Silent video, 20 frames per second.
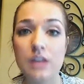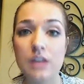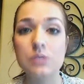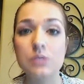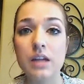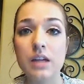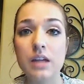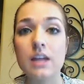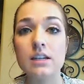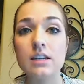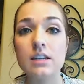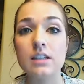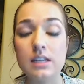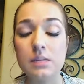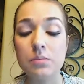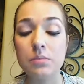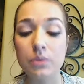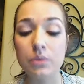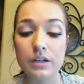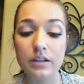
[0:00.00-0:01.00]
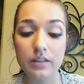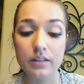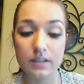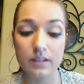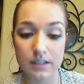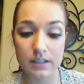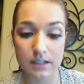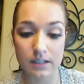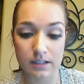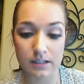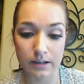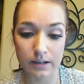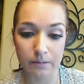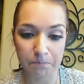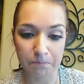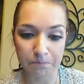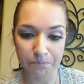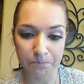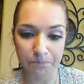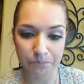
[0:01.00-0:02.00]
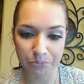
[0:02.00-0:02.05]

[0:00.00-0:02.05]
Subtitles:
as we get deeper into the season.